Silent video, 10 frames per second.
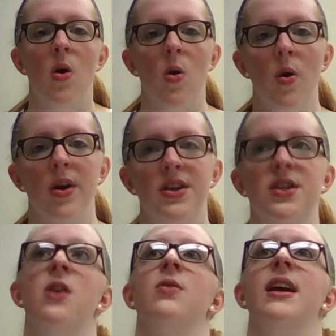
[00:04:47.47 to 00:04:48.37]
or
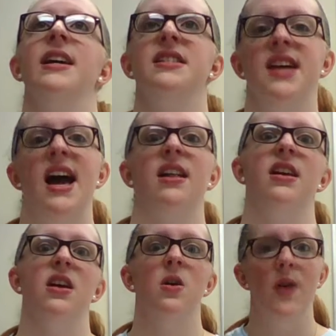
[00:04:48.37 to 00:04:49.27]
don't exactly
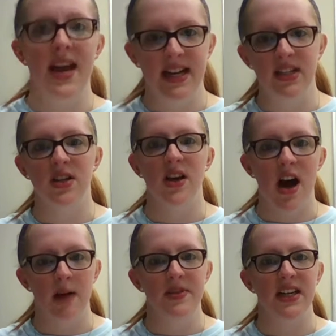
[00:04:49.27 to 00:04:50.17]
go into the
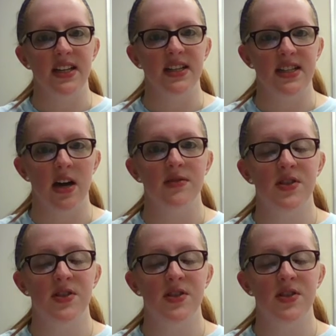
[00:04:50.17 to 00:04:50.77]
object itself.